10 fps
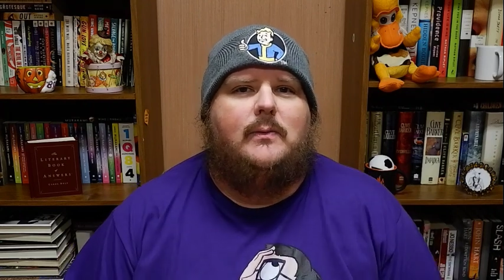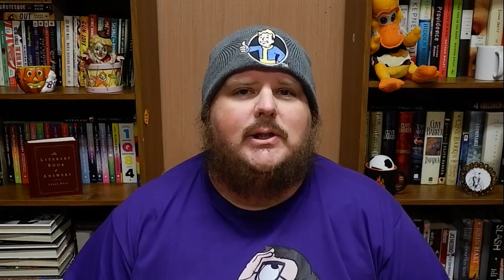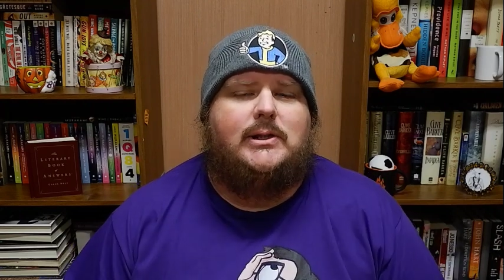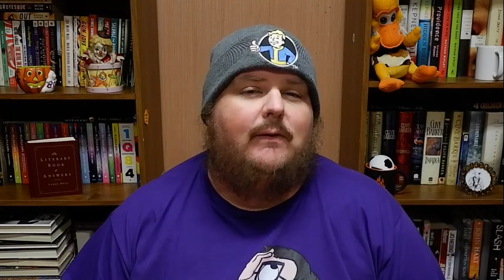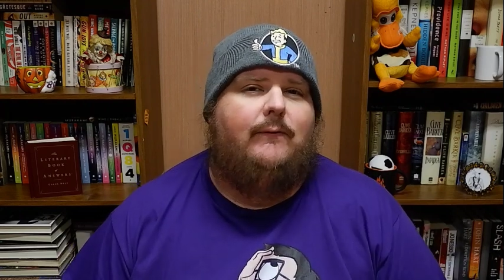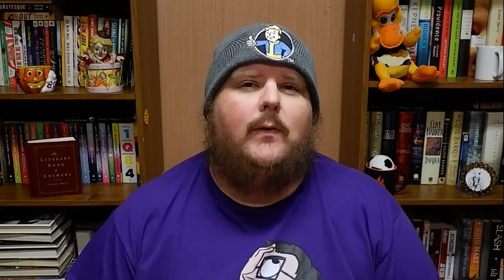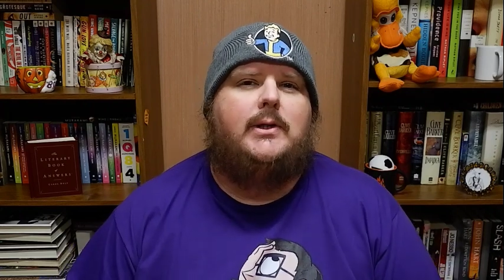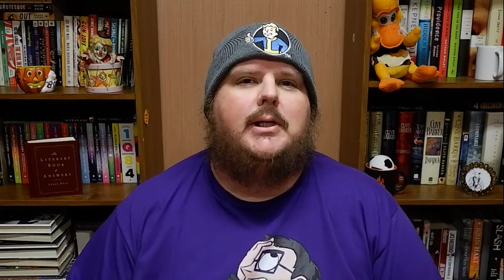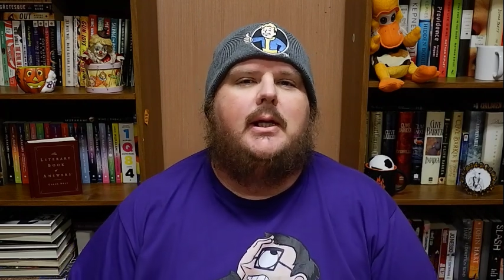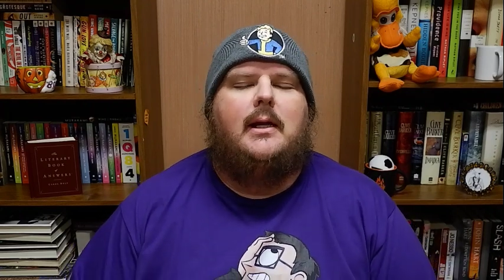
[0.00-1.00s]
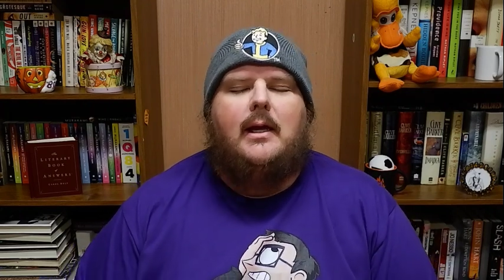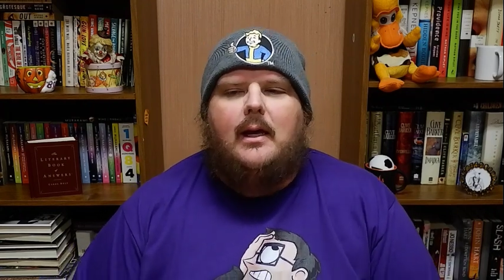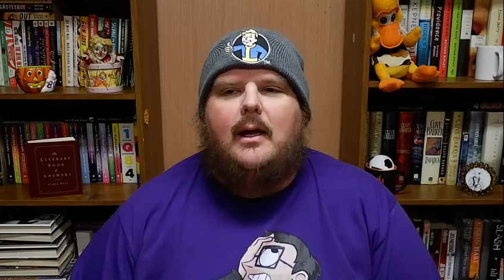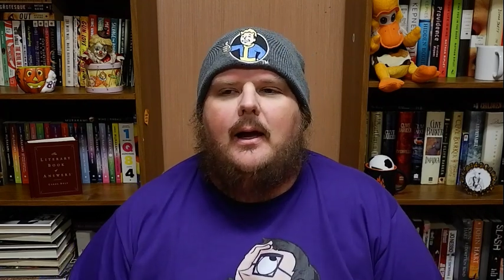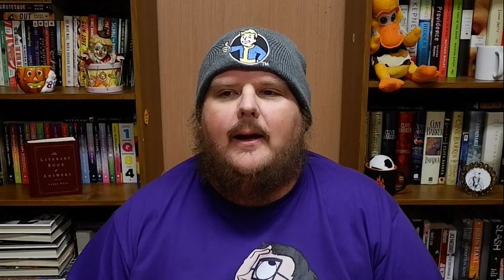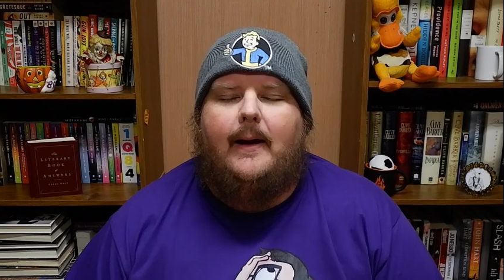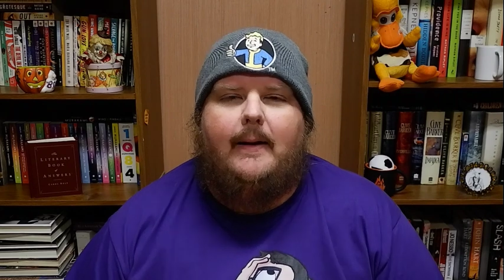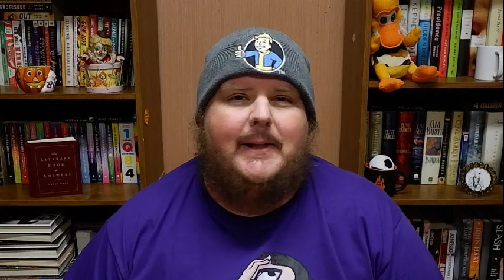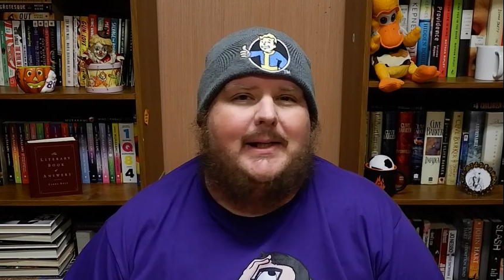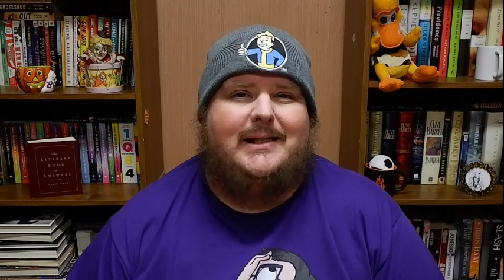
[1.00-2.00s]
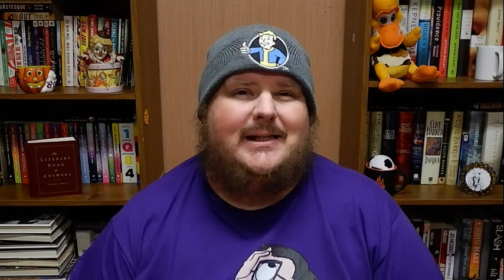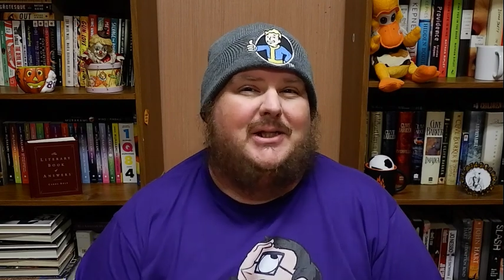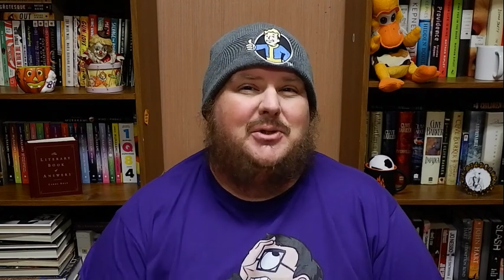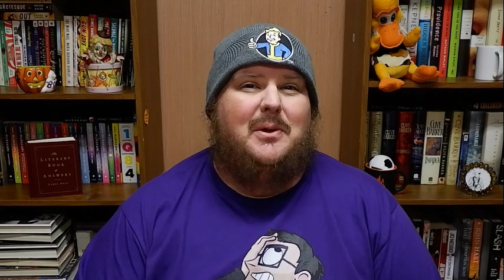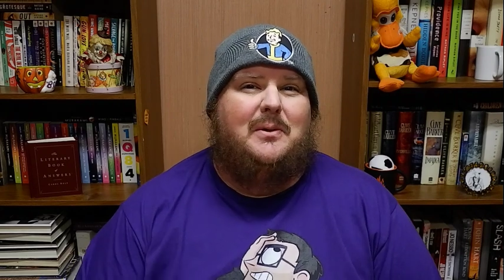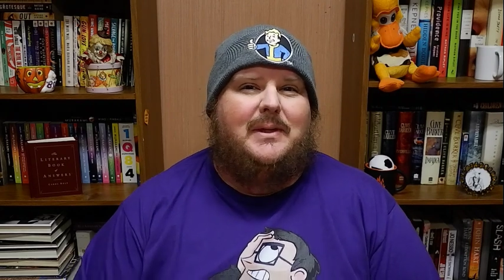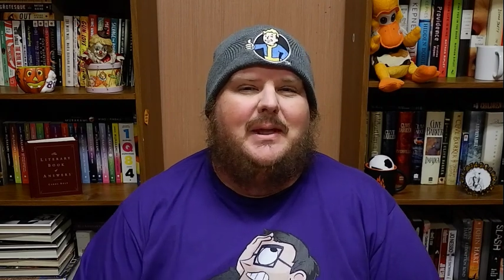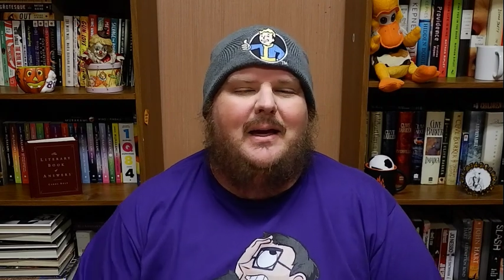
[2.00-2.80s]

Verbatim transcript: which is unfortunate. Uh, but it's the truth.